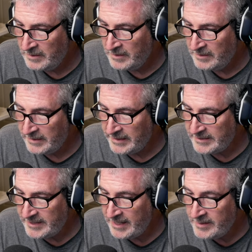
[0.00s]
Like a
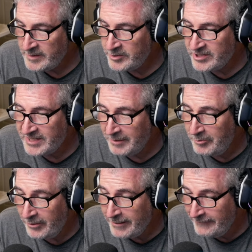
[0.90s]
10-year
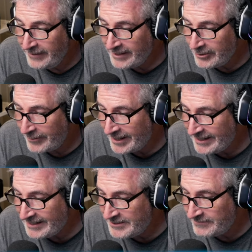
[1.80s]
summary video
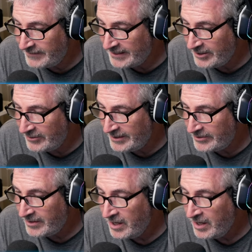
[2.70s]
rating each video, and